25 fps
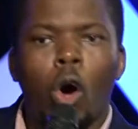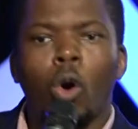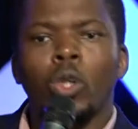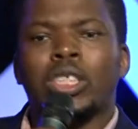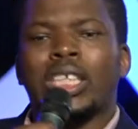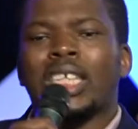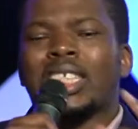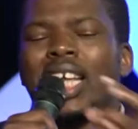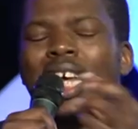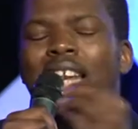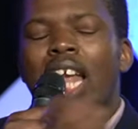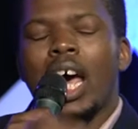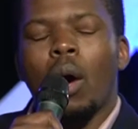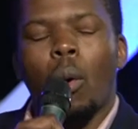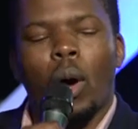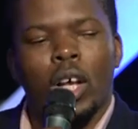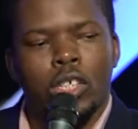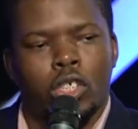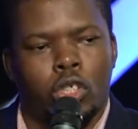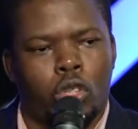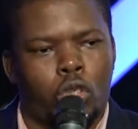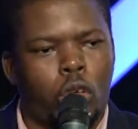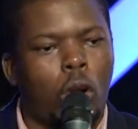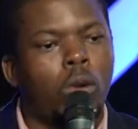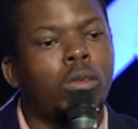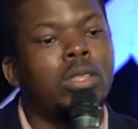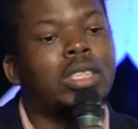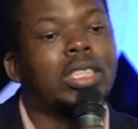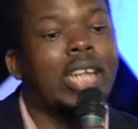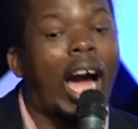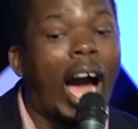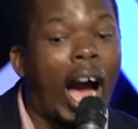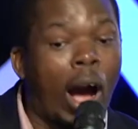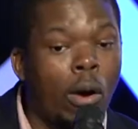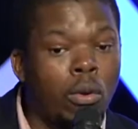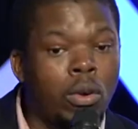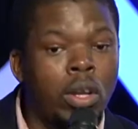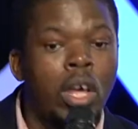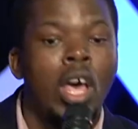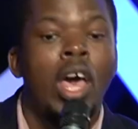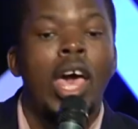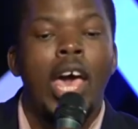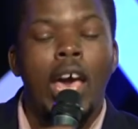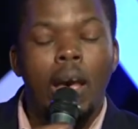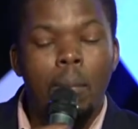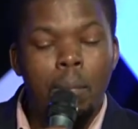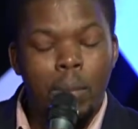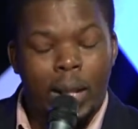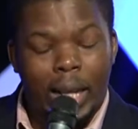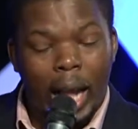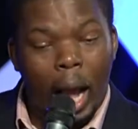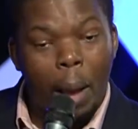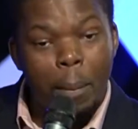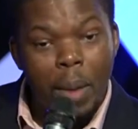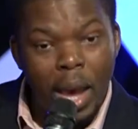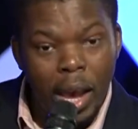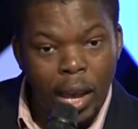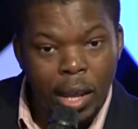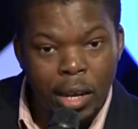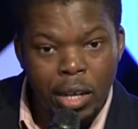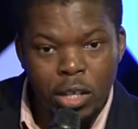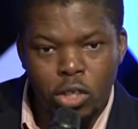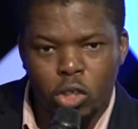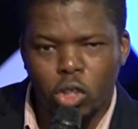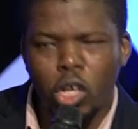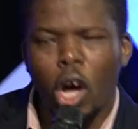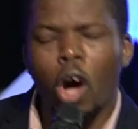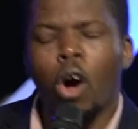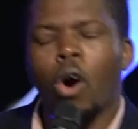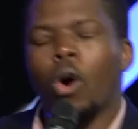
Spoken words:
uSathane was thrown down emhlabeni. So